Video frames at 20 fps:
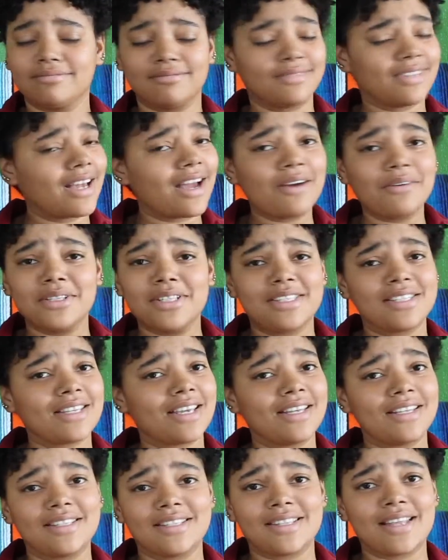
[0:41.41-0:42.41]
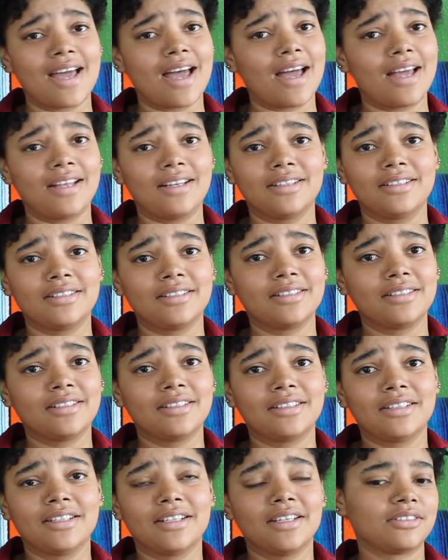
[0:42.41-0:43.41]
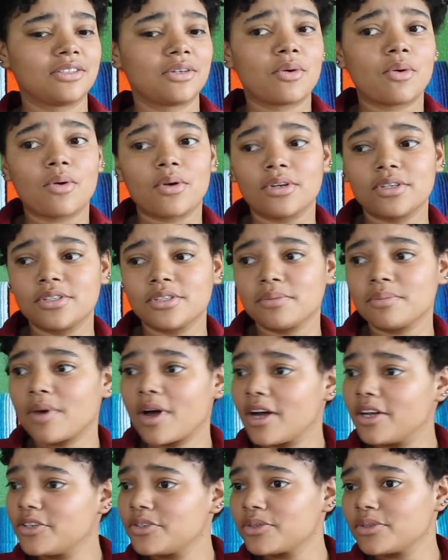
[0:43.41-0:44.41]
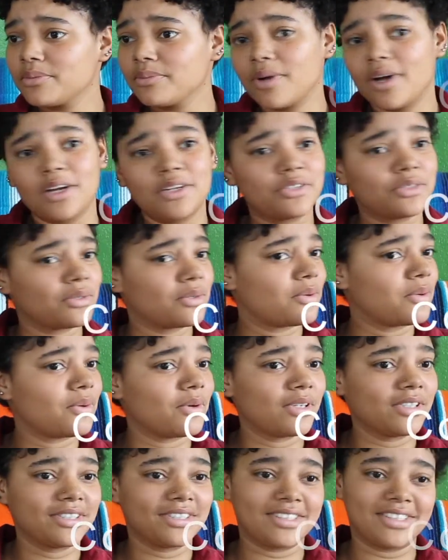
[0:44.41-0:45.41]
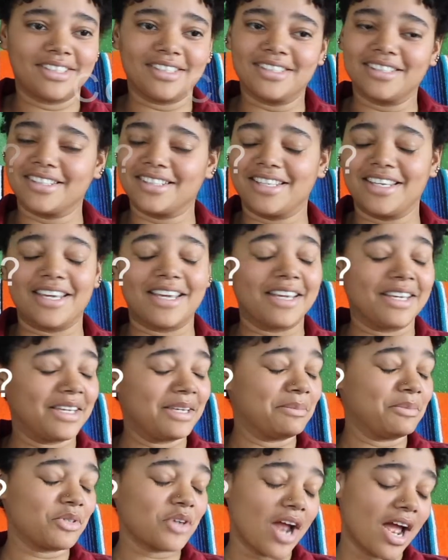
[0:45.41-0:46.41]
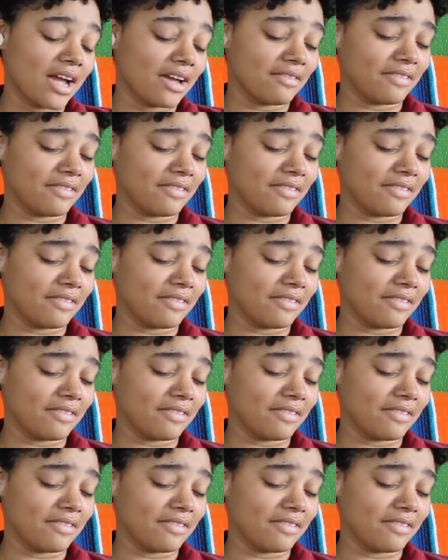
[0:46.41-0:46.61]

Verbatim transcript: How insane is that? Course, module, module, course. Can't keep track of